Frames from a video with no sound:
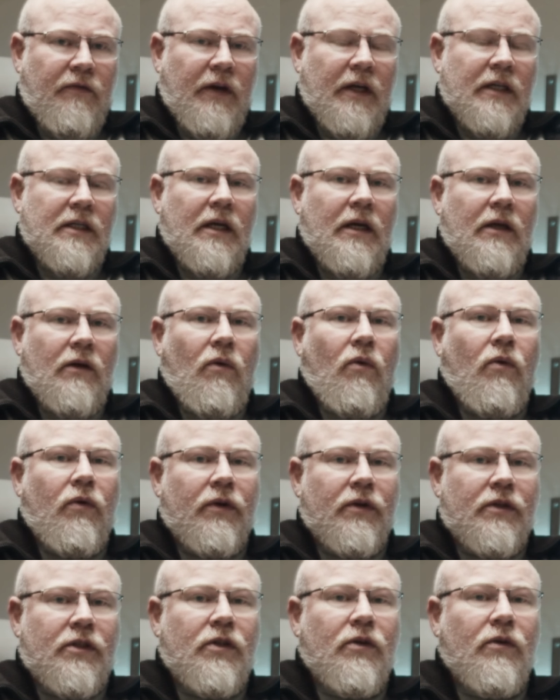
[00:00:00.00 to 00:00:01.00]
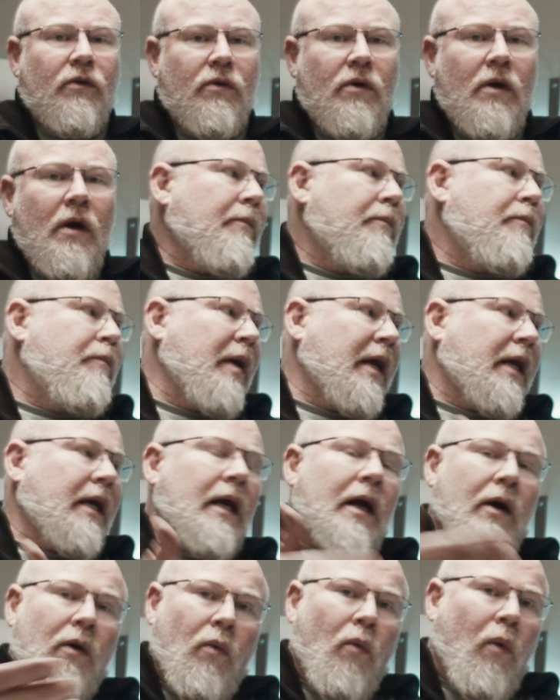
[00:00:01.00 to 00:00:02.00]
it in order to
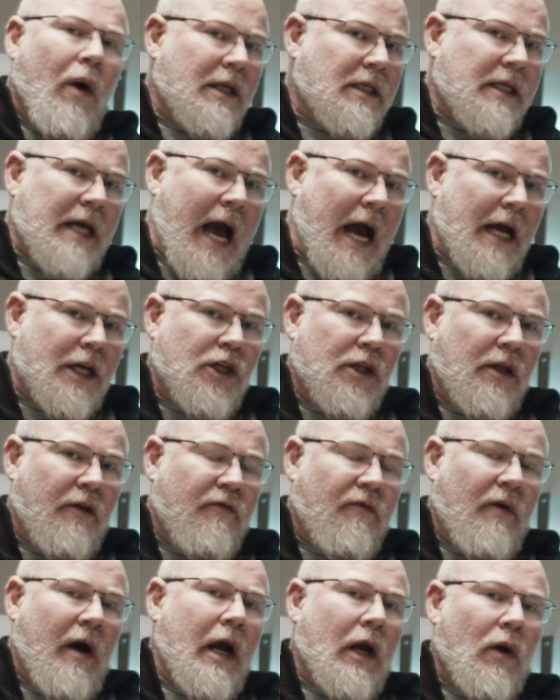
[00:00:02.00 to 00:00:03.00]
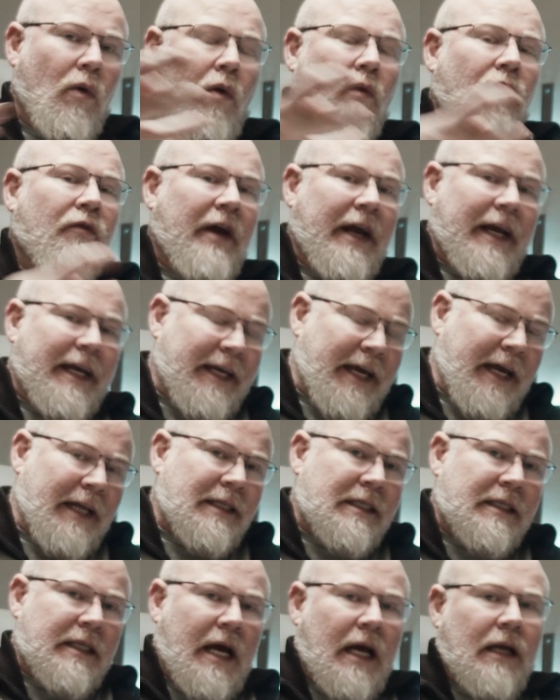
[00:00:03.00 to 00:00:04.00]
pick what's actually firing off
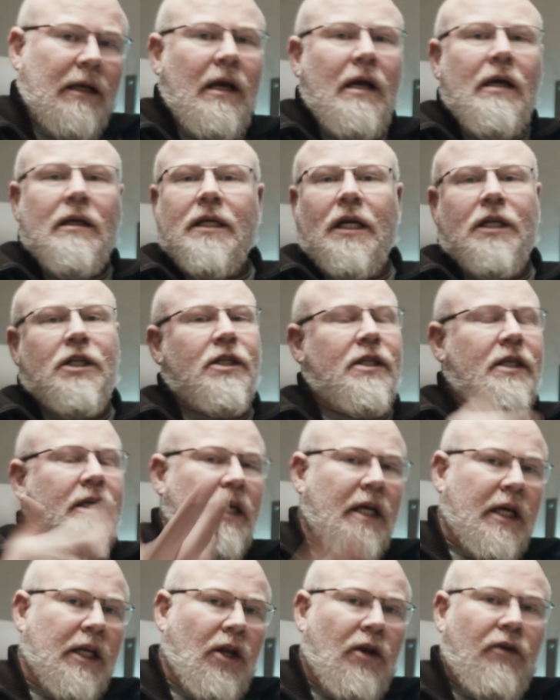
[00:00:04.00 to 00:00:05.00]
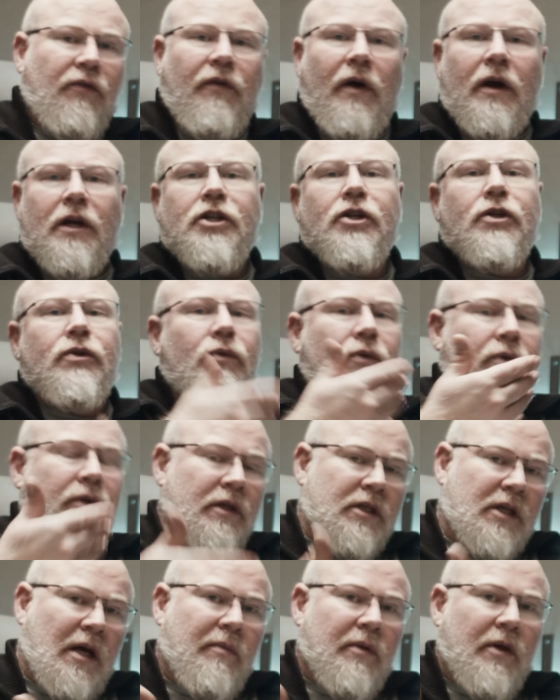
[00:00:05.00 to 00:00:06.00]
against that, such as the init function or the
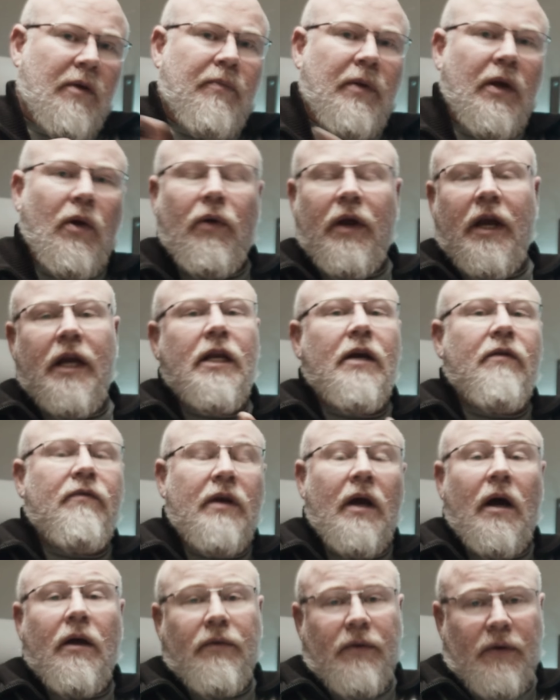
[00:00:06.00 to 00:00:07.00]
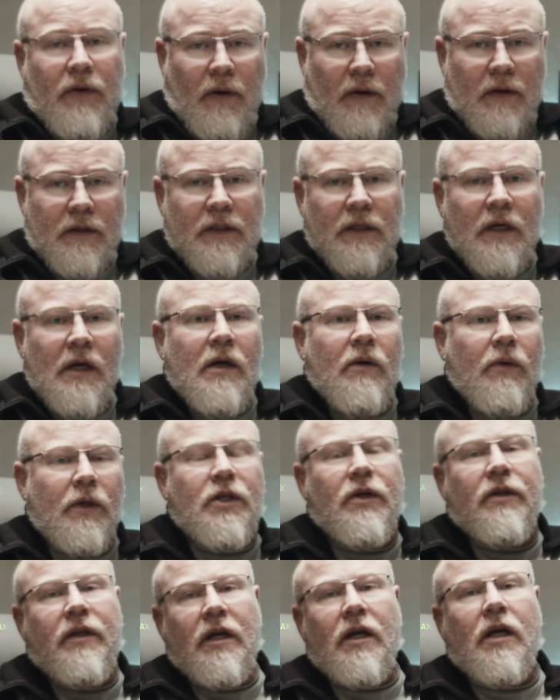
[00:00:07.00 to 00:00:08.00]
WP or any of the other hooks,
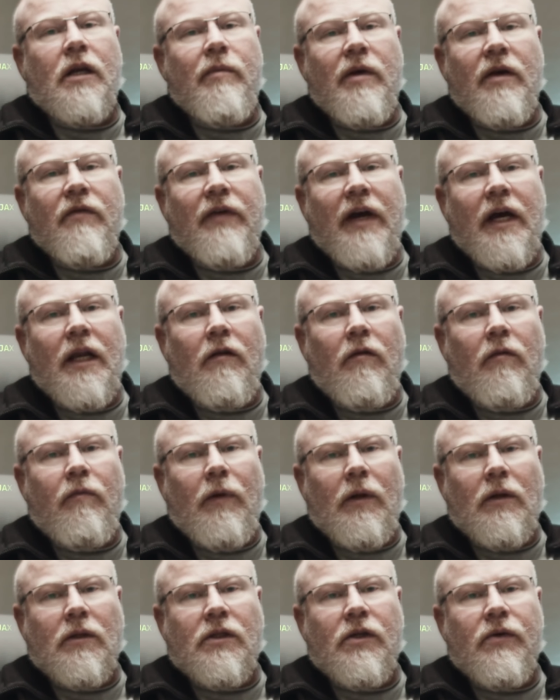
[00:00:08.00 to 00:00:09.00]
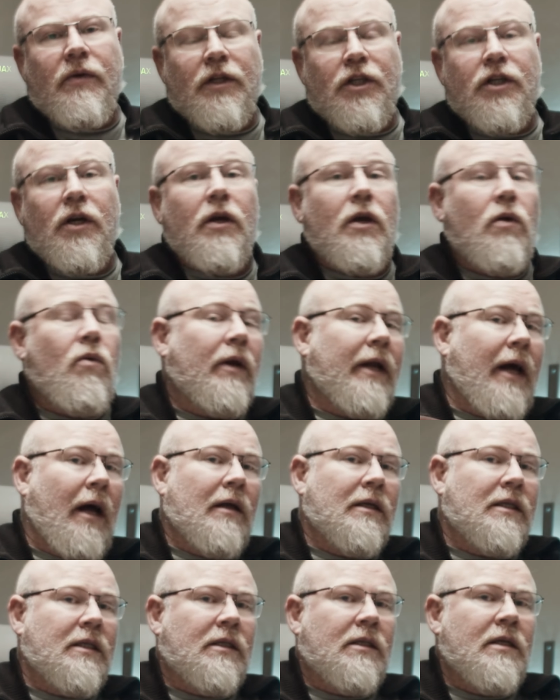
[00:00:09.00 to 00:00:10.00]
which are then going to be available to you and show you what
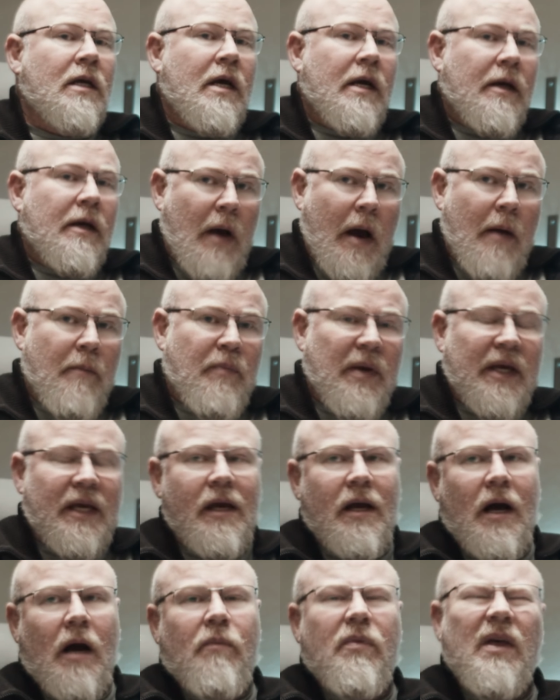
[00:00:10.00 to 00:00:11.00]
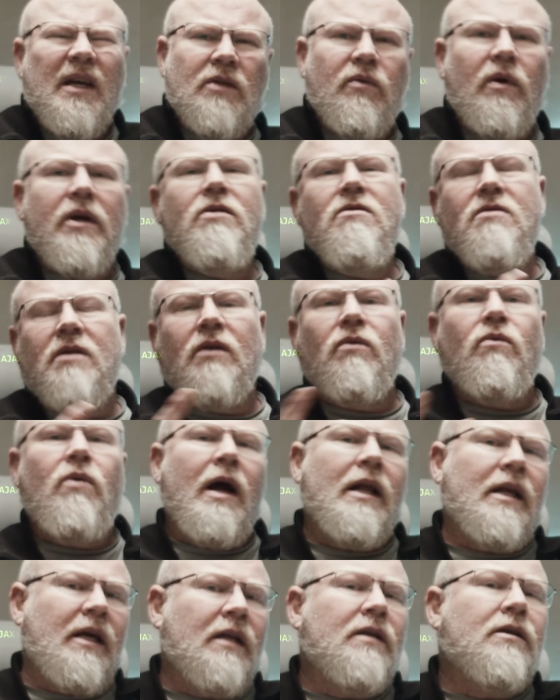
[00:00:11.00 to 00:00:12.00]
else is picking up. This way you can
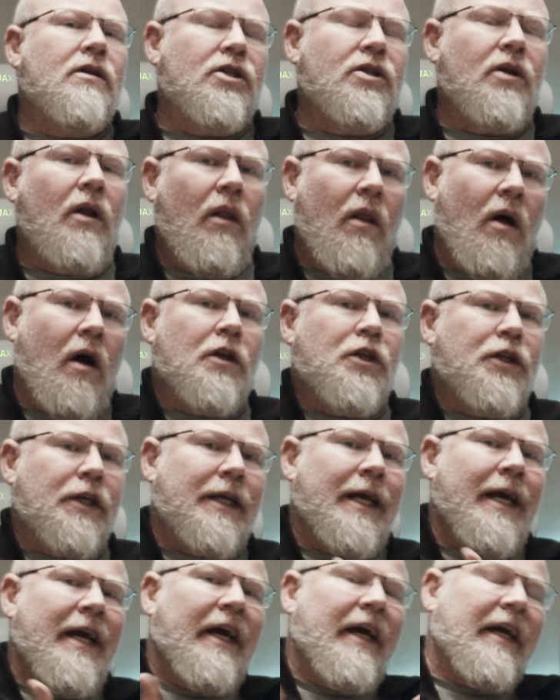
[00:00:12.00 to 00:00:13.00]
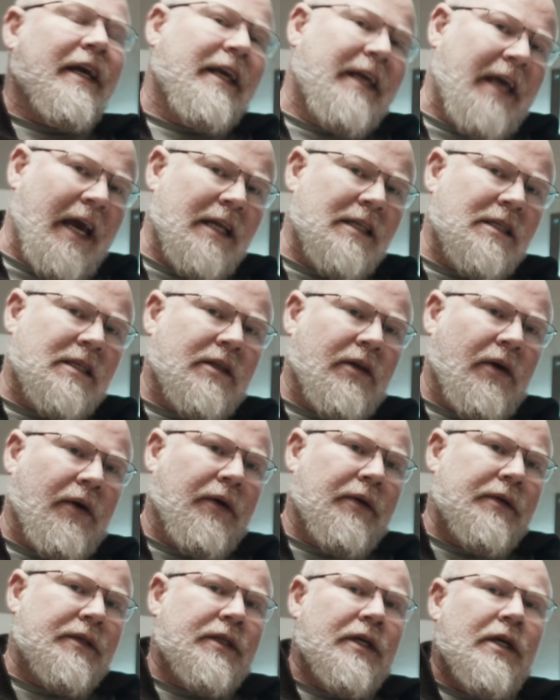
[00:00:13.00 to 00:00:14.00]
write conditional logic against
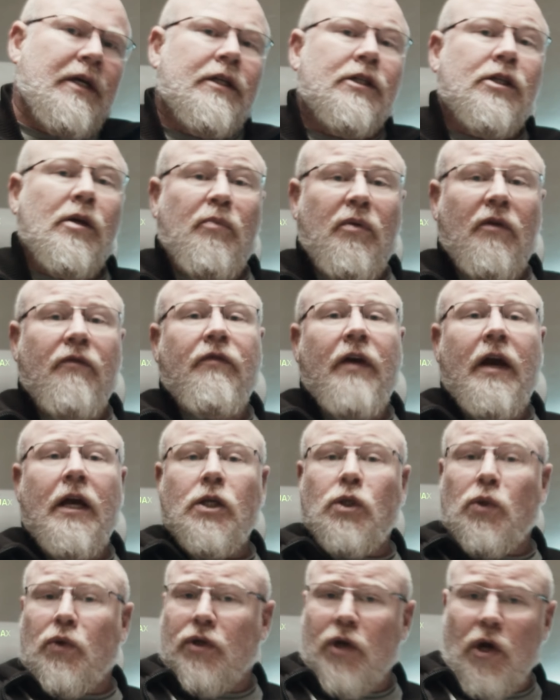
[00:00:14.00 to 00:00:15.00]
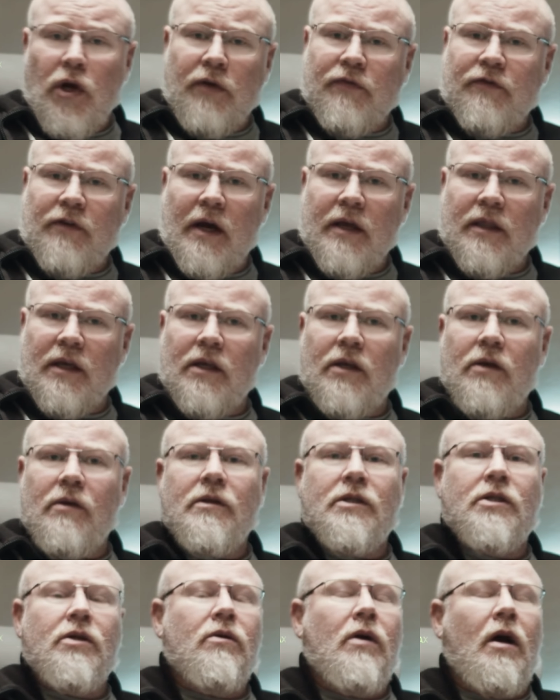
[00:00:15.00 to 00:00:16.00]
those to prevent or notify the
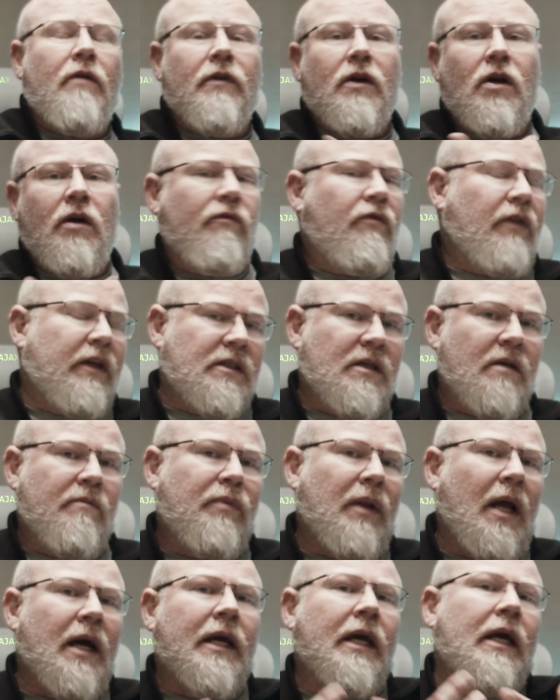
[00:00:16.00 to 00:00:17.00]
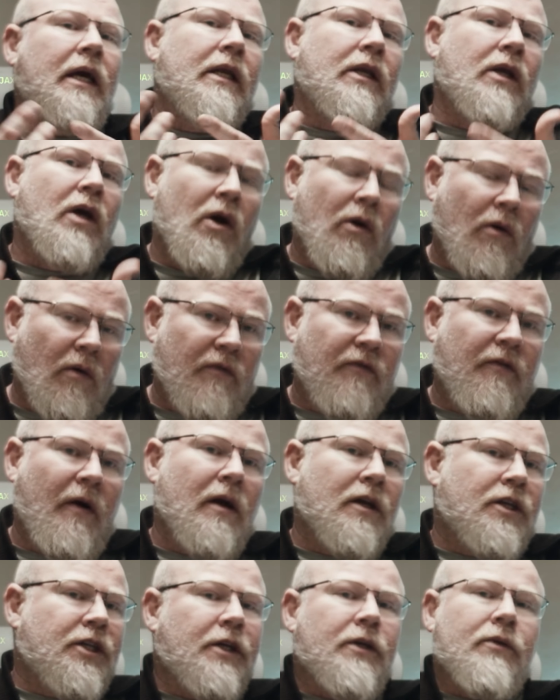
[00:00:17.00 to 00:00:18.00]
user of a conflicting plugin or
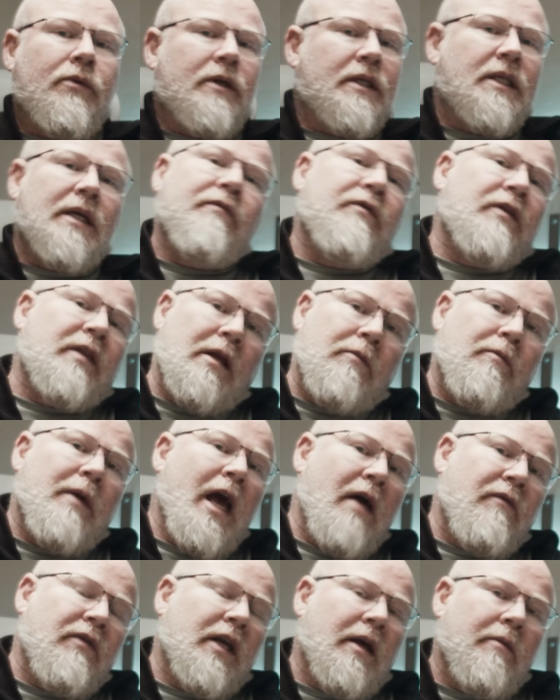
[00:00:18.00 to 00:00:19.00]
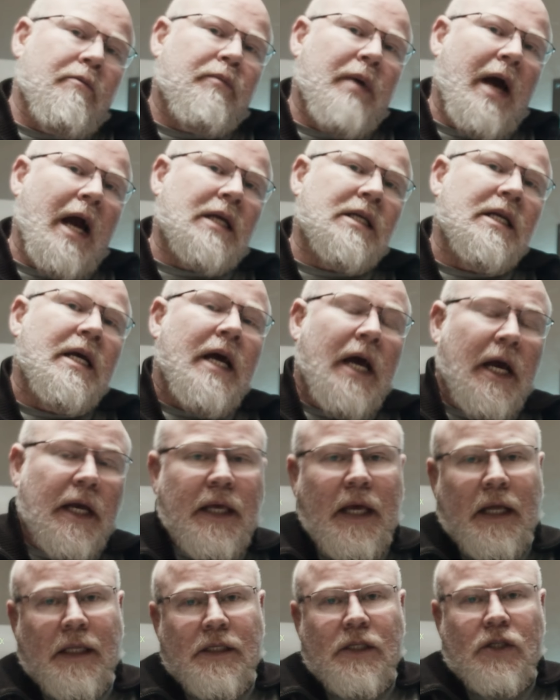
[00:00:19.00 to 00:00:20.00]
function or something that may have an impact
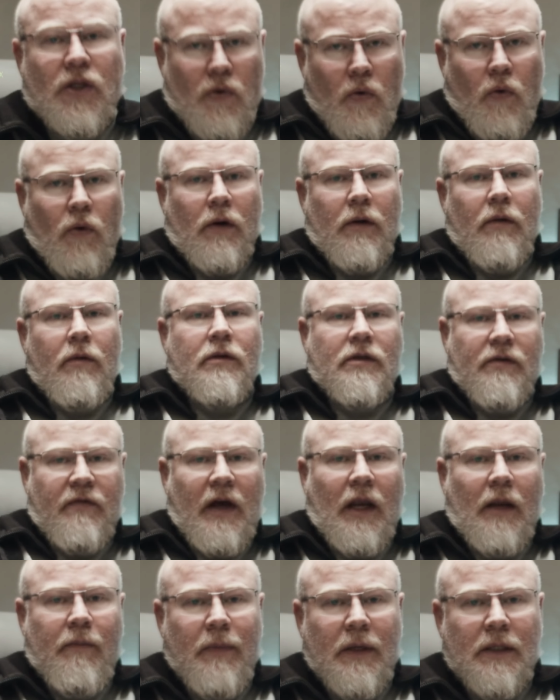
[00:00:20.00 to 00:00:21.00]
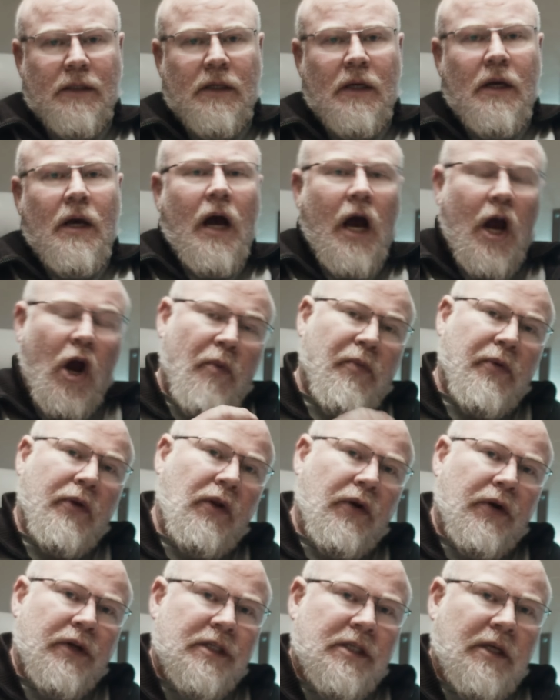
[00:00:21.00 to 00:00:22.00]
against your development. I hope you
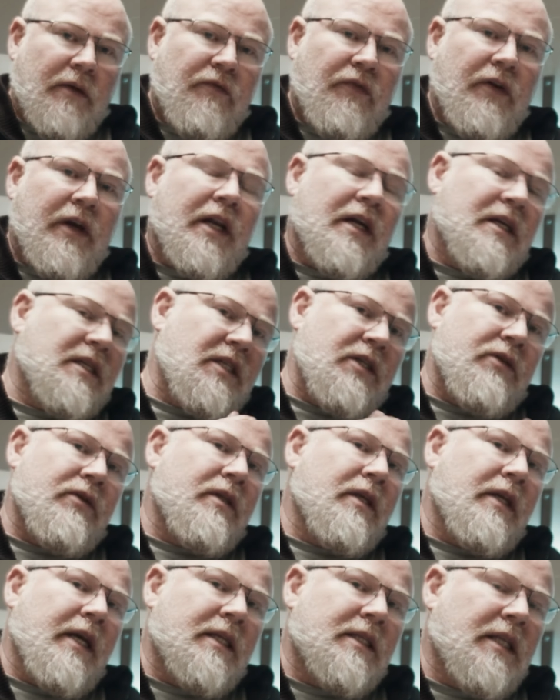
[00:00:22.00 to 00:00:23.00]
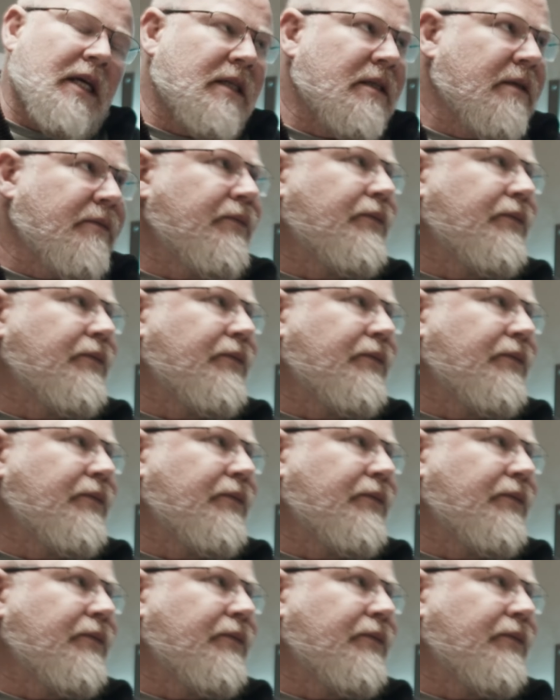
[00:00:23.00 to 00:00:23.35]
learned something, and I'll see you in the next lesson.